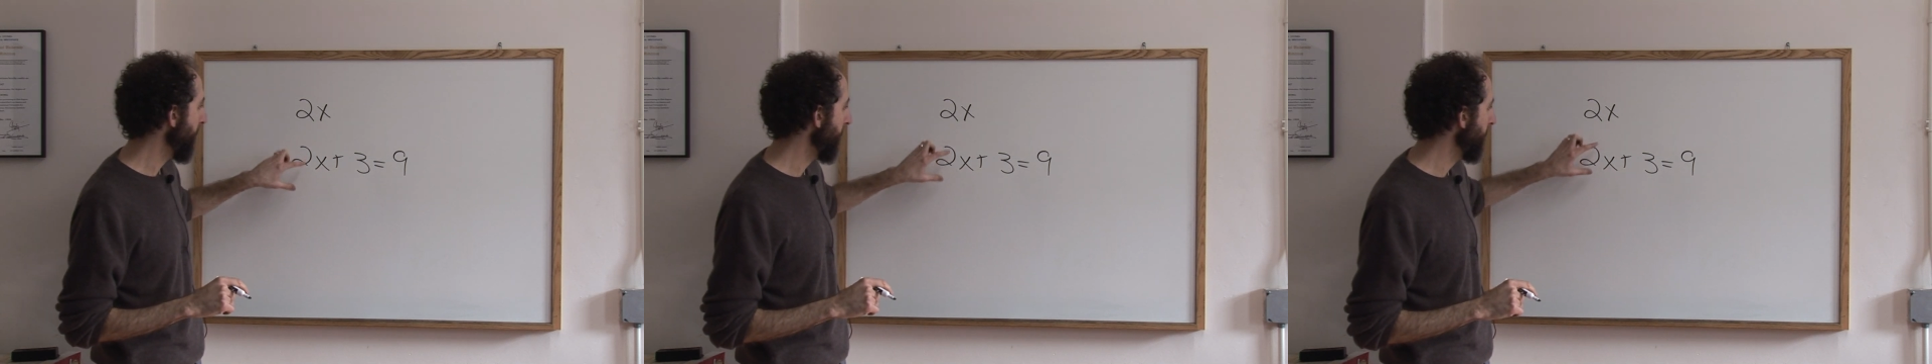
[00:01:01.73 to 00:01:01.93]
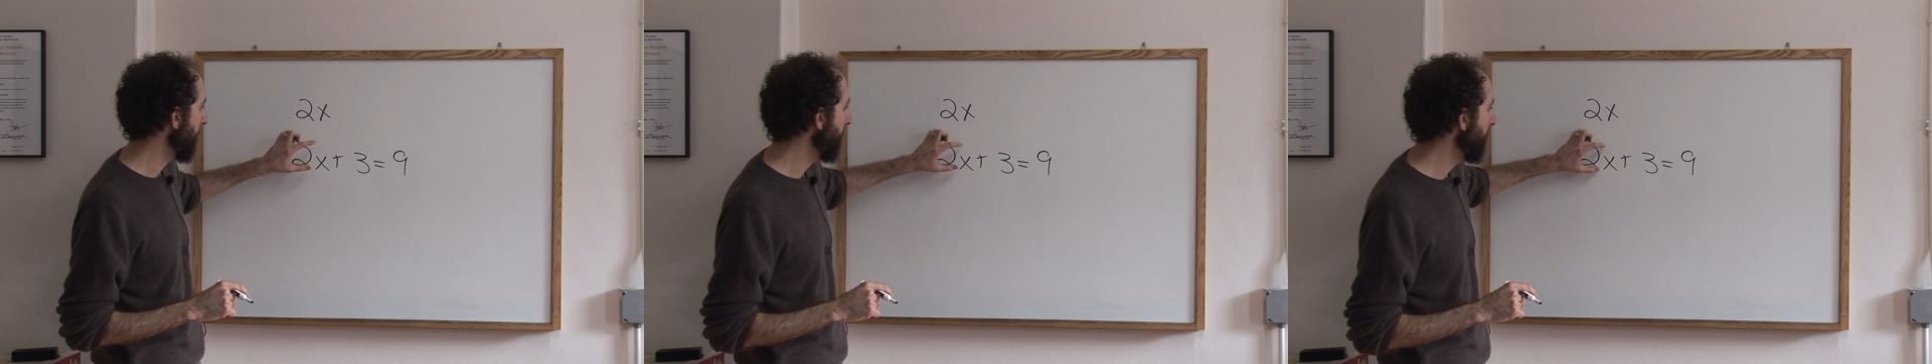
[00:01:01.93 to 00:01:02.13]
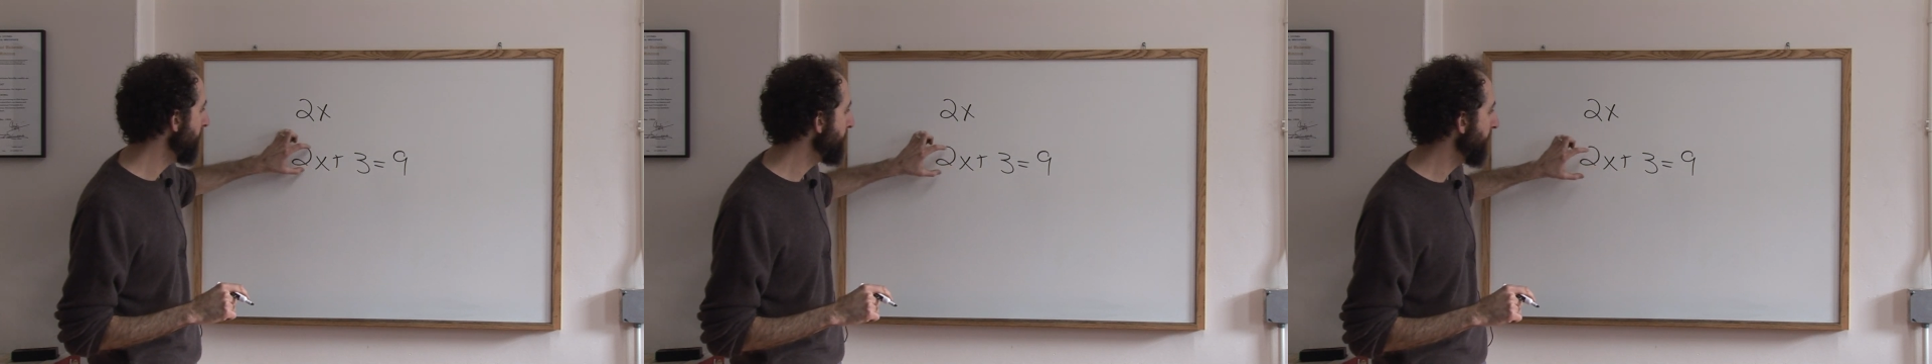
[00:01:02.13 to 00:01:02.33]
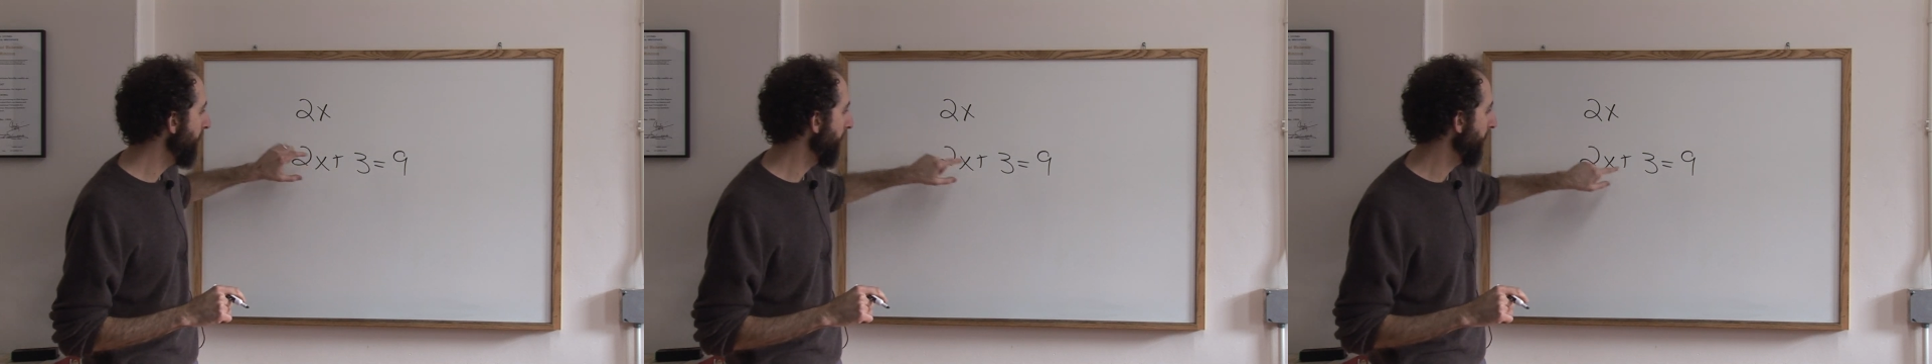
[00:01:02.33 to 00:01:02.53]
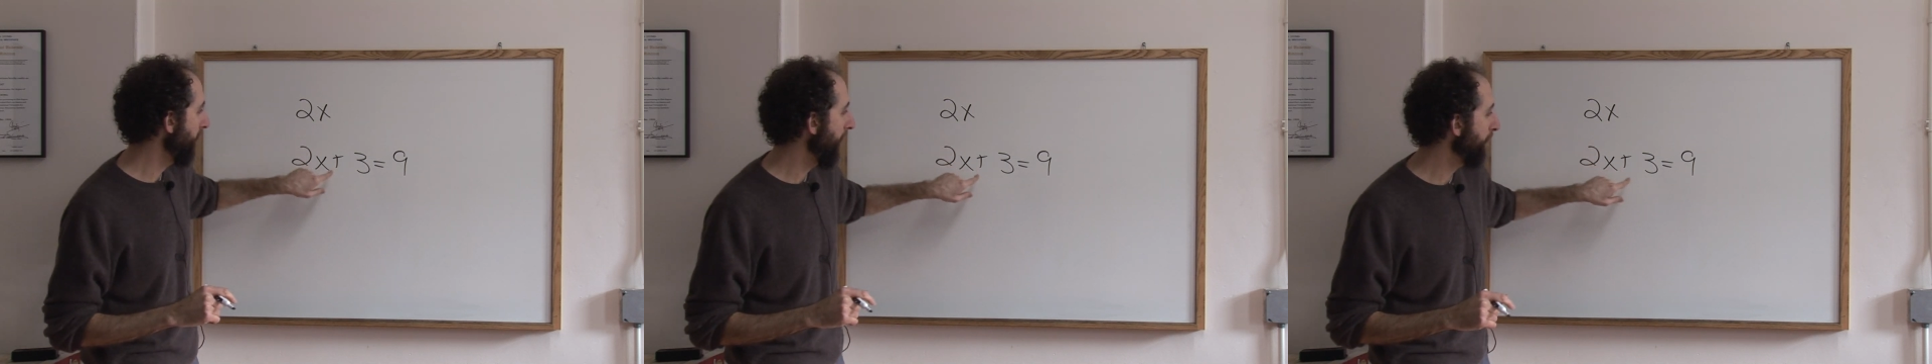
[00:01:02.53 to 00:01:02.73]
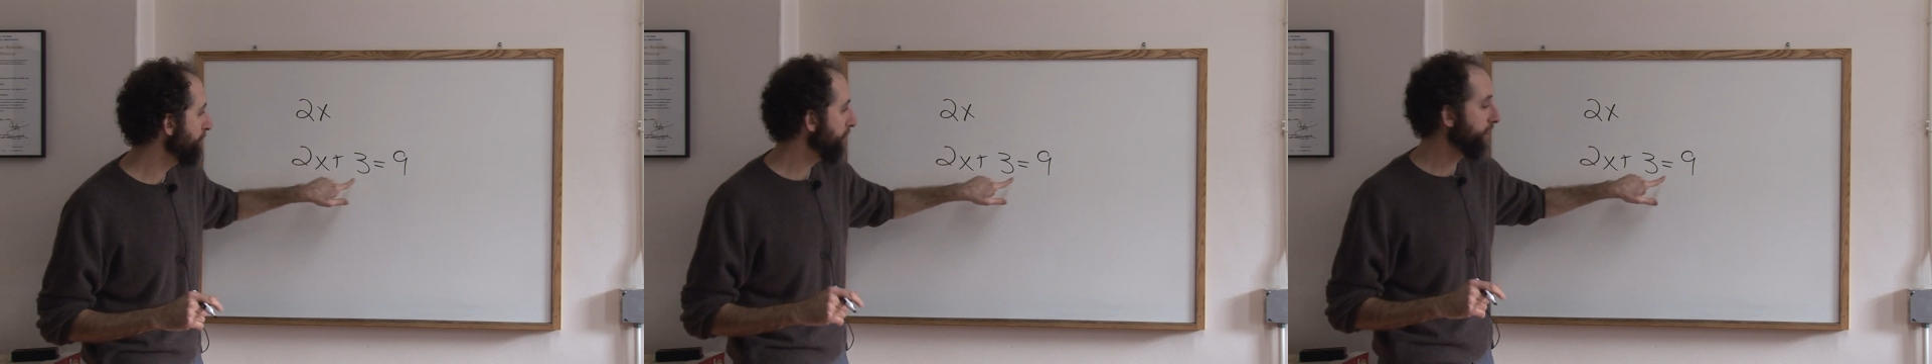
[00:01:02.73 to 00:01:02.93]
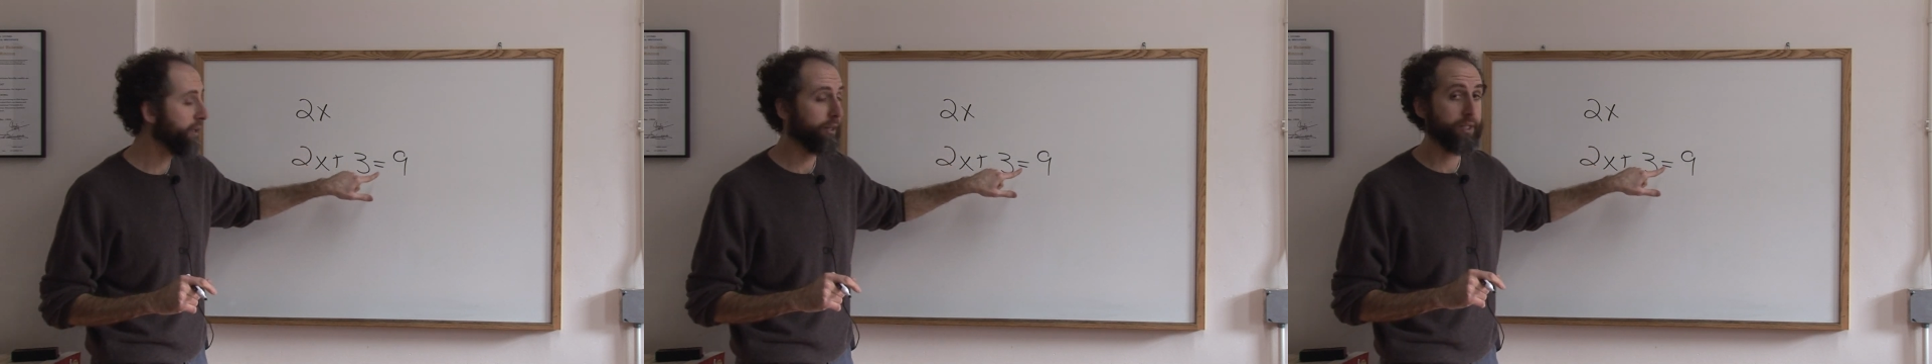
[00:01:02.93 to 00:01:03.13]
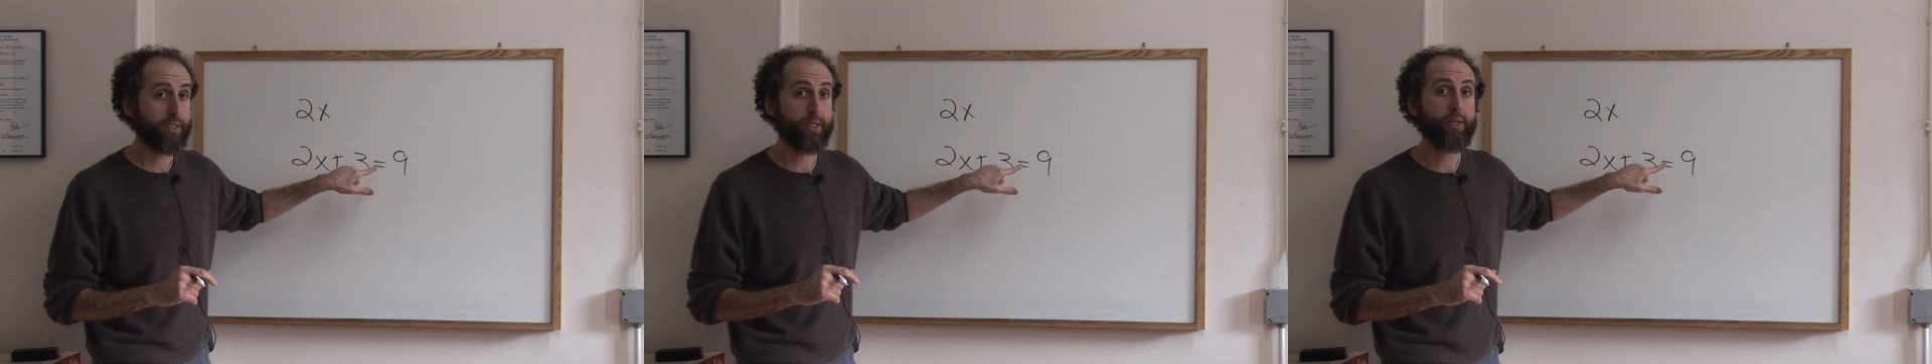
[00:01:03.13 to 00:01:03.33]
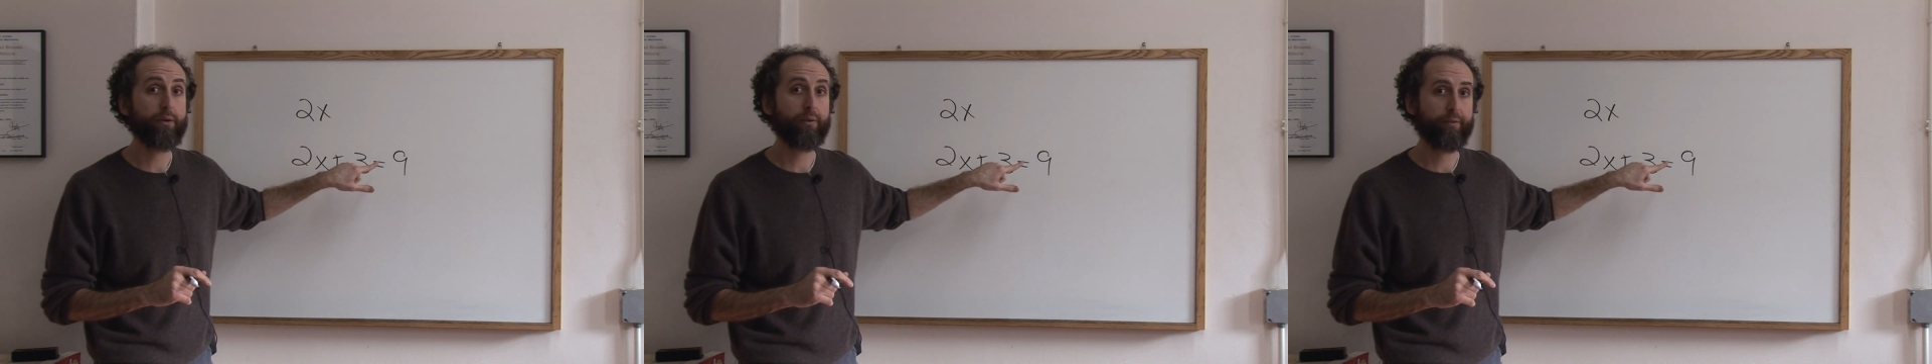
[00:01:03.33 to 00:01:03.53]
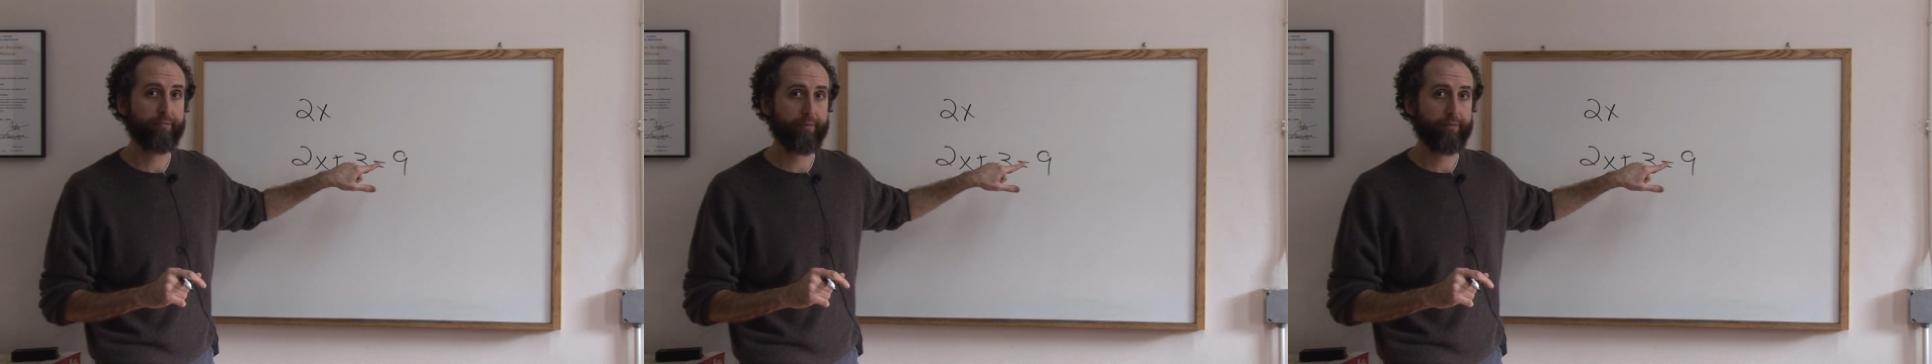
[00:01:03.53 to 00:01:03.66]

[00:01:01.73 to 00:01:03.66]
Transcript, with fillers: eliminating everything that's near the